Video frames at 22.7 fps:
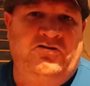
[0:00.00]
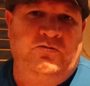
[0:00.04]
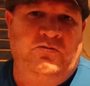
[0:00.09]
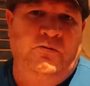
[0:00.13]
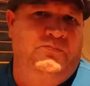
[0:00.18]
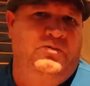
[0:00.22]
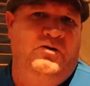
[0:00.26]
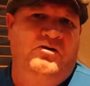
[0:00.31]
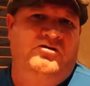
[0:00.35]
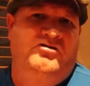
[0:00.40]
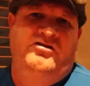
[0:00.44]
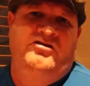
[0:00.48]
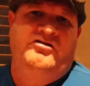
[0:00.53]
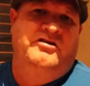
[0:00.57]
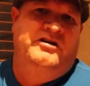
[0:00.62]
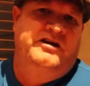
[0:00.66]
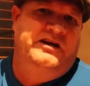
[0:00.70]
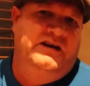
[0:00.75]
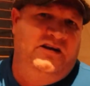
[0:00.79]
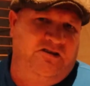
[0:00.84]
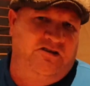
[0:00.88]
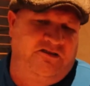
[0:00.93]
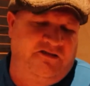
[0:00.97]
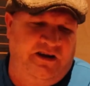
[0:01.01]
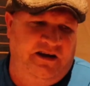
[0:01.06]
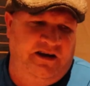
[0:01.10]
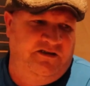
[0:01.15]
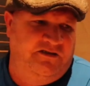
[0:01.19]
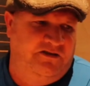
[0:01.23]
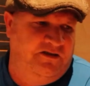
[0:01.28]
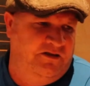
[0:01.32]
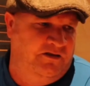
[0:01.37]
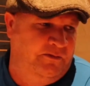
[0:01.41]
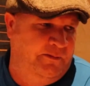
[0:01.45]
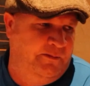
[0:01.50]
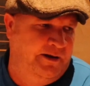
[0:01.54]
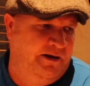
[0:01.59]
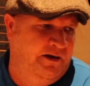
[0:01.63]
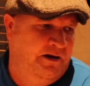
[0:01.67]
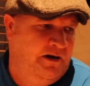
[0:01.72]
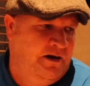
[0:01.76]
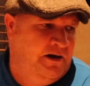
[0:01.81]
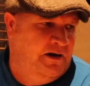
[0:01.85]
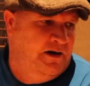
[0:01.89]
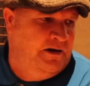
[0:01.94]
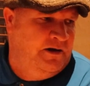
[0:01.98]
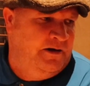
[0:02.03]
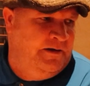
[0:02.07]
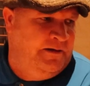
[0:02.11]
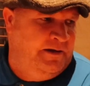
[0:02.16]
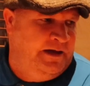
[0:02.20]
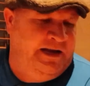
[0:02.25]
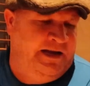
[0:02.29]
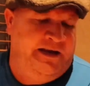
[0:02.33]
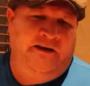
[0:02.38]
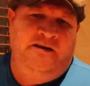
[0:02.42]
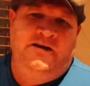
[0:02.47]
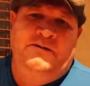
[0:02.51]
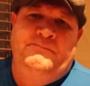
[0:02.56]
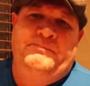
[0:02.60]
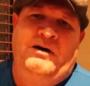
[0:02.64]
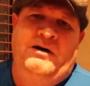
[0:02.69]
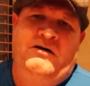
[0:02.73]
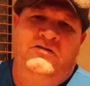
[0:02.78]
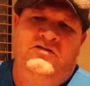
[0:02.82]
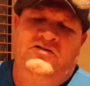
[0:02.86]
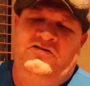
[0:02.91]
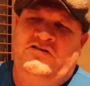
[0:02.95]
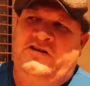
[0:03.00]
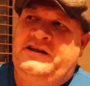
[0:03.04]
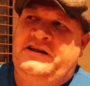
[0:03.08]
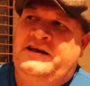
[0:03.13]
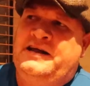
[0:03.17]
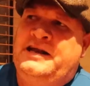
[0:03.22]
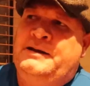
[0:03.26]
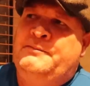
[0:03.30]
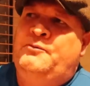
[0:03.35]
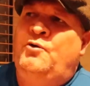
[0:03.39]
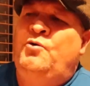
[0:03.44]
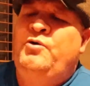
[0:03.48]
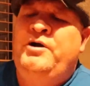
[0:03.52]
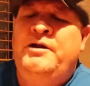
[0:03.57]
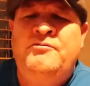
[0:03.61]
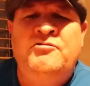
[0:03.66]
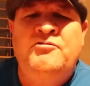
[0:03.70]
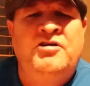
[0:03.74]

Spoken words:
too well. Bruce is going to get the sack soon. I mean, you know, your Boroughs are down there. But all them